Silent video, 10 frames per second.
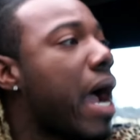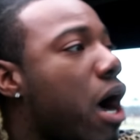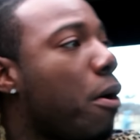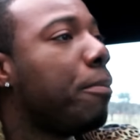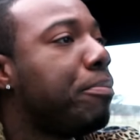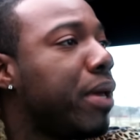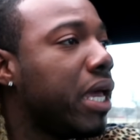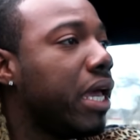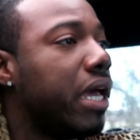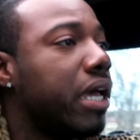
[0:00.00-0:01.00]
how
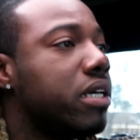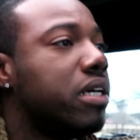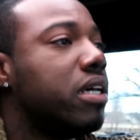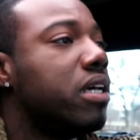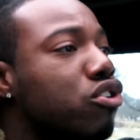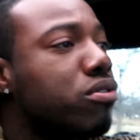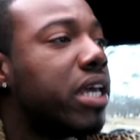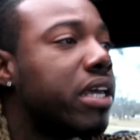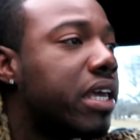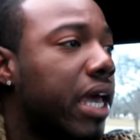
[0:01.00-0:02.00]
big you
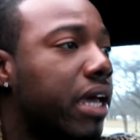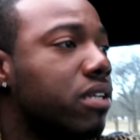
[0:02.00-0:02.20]
can get